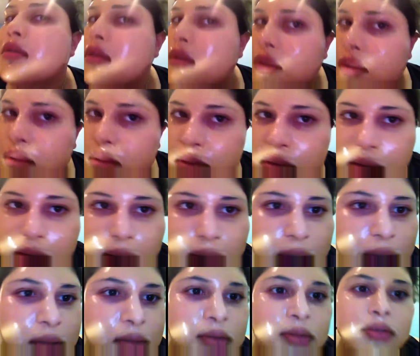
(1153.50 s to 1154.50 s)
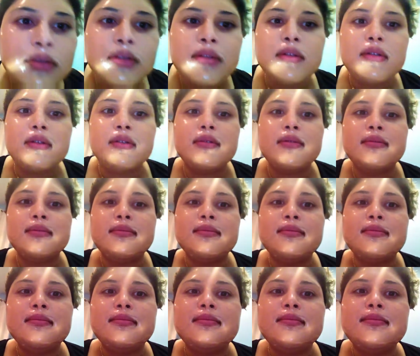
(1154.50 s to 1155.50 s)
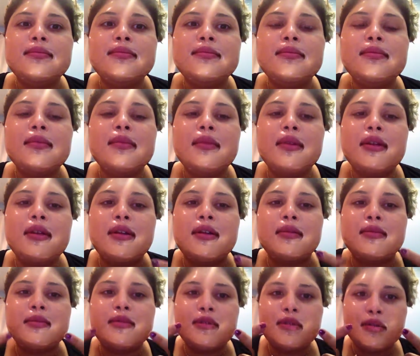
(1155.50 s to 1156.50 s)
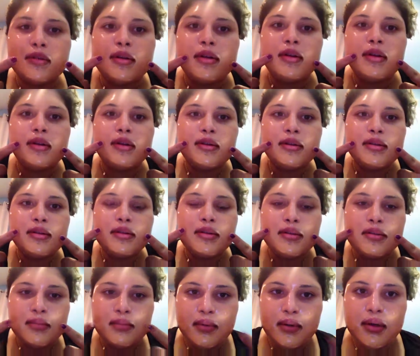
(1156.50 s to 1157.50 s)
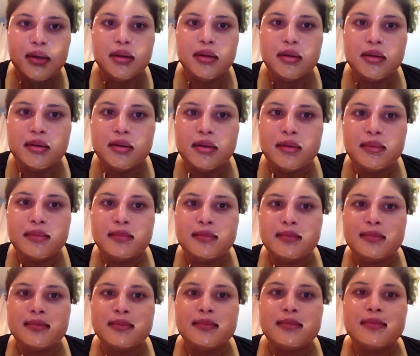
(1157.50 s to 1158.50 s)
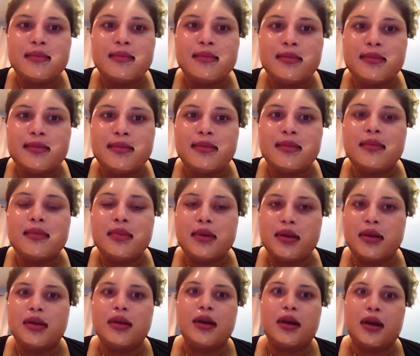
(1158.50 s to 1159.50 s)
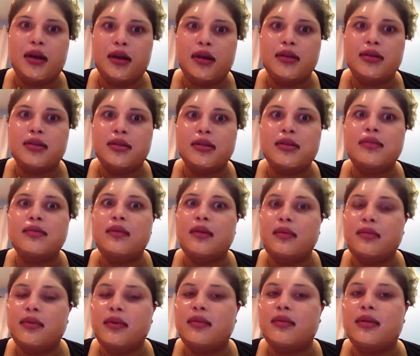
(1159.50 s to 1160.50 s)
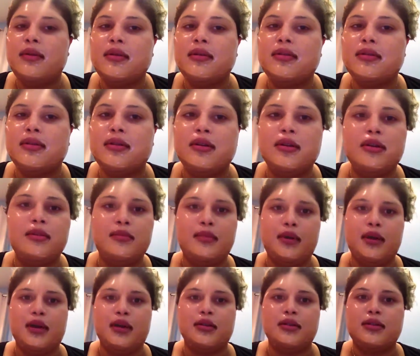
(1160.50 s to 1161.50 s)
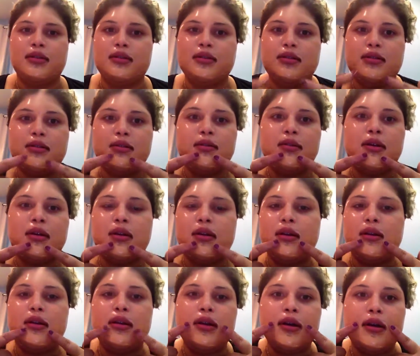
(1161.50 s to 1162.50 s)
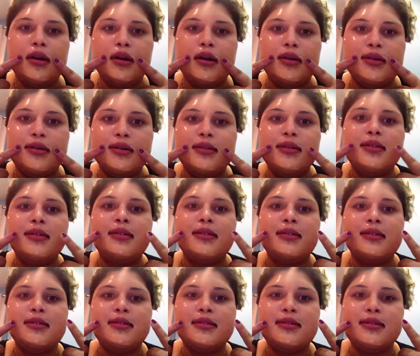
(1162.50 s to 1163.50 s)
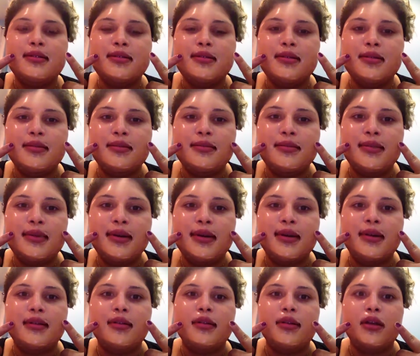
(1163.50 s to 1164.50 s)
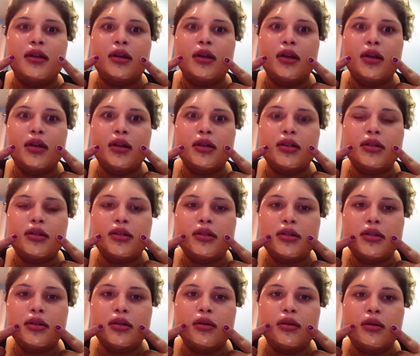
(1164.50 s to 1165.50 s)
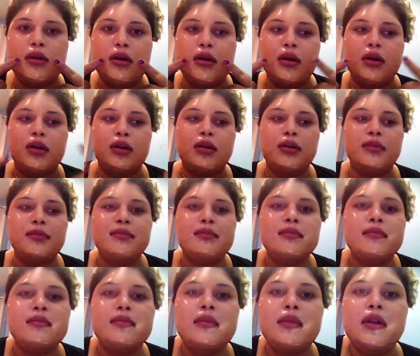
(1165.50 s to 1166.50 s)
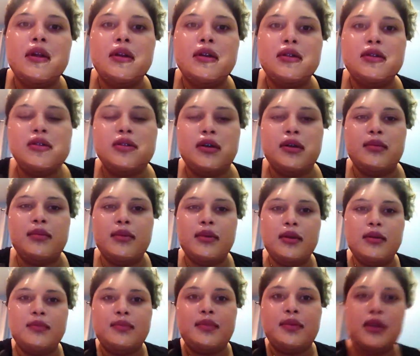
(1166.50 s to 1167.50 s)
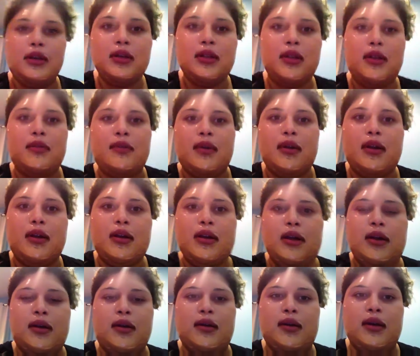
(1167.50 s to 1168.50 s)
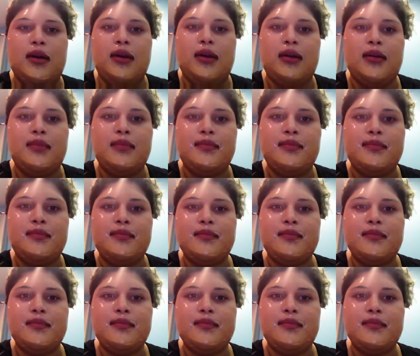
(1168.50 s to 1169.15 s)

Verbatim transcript: It's so shiny. And I'm trying to smile. But guys, this might be one of those good masks because you cannot smile. Like, it is so hard. So I'm going to peel it right now, okay?